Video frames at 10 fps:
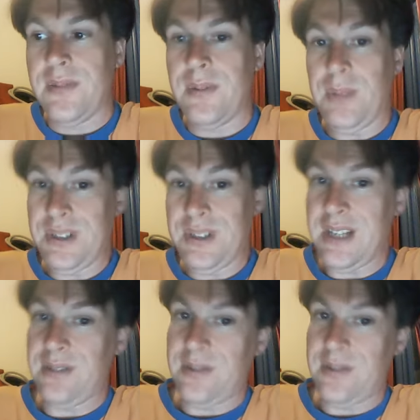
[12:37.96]
But
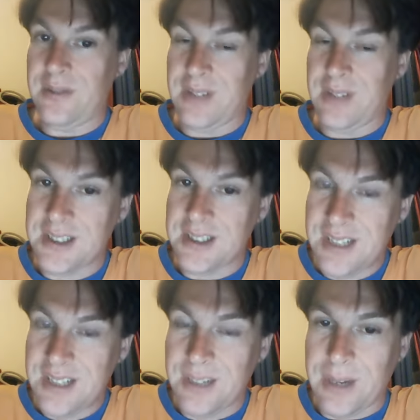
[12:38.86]
then the nice
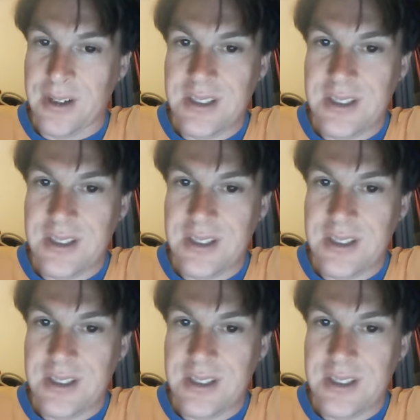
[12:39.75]
thing about it